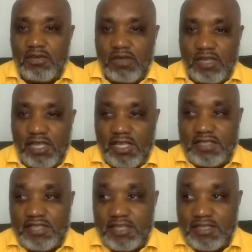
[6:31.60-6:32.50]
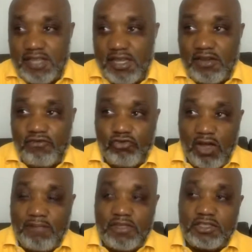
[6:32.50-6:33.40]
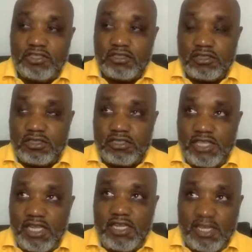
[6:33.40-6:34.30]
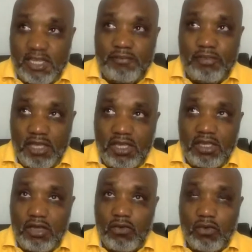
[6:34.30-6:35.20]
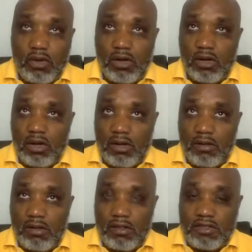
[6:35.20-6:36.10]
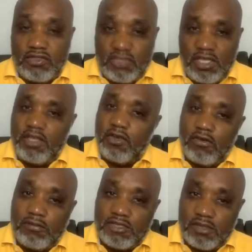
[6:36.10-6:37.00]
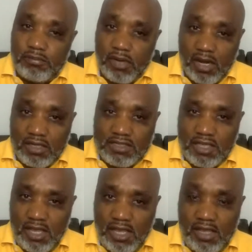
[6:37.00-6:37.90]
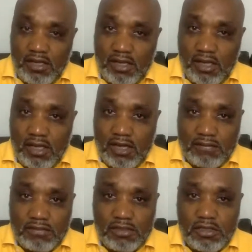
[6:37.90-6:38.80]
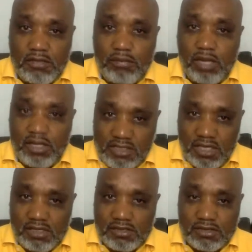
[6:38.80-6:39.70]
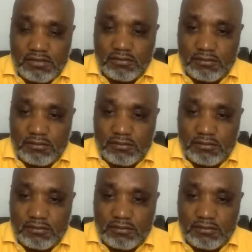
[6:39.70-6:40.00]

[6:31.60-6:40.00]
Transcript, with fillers: were the guests in attendance. From the J- JDDB were the CEO, Mr. Parks, and um, Paul Sayers.